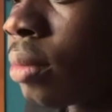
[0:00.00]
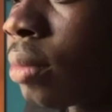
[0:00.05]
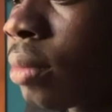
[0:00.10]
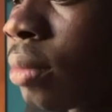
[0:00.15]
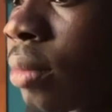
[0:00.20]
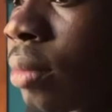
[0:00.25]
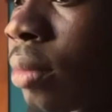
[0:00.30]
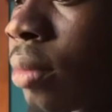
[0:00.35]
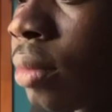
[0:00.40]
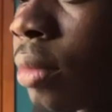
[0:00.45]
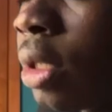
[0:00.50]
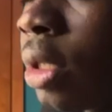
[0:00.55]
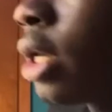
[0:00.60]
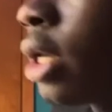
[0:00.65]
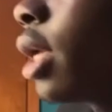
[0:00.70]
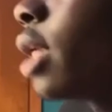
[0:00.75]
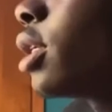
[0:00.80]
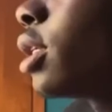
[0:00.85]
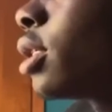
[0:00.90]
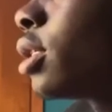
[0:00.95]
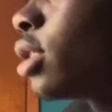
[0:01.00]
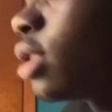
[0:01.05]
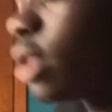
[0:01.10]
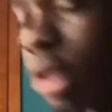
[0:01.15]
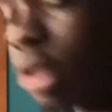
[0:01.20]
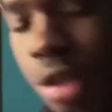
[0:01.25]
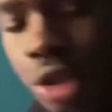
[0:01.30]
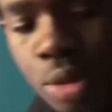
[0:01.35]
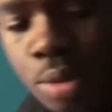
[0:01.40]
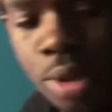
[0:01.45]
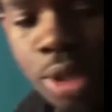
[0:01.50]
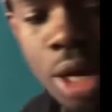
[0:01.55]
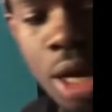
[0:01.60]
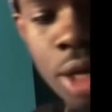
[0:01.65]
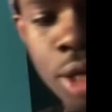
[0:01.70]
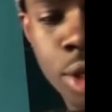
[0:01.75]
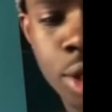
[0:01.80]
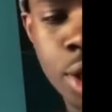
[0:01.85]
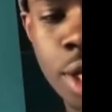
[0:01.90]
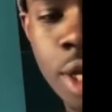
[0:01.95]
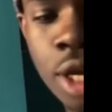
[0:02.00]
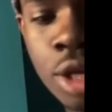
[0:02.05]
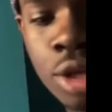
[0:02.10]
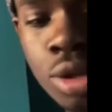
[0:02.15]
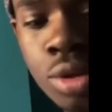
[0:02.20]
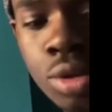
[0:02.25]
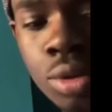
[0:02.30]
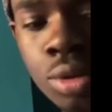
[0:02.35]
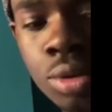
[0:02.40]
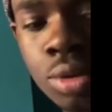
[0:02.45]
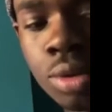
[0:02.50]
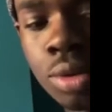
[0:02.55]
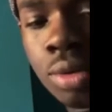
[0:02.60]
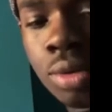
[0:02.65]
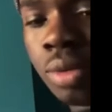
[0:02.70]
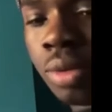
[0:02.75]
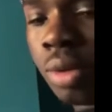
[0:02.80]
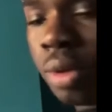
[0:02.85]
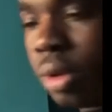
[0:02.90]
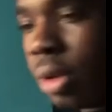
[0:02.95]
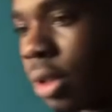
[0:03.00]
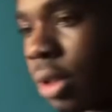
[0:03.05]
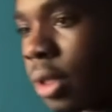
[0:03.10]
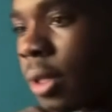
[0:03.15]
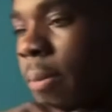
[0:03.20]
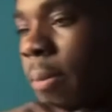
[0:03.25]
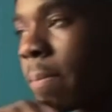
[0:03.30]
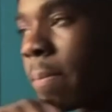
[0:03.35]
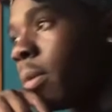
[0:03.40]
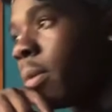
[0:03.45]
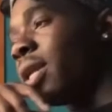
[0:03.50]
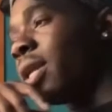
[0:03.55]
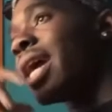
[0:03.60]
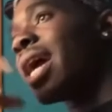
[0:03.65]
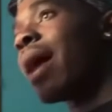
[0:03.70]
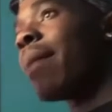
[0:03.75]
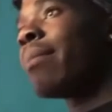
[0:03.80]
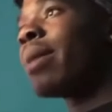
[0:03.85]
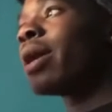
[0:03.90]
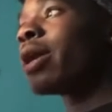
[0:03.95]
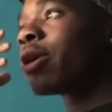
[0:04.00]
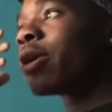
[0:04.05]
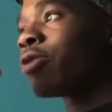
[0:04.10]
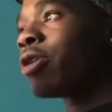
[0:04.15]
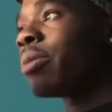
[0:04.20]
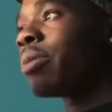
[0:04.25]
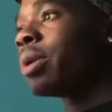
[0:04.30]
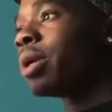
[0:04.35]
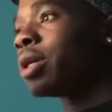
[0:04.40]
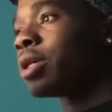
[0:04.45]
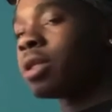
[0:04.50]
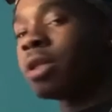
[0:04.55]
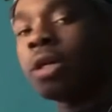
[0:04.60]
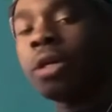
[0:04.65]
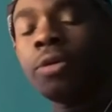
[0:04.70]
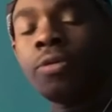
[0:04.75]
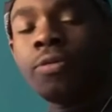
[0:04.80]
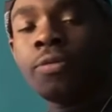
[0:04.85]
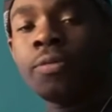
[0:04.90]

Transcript: That's the only yeah. difference. To be honest, yeah, they do, but they got better equipment and stuff.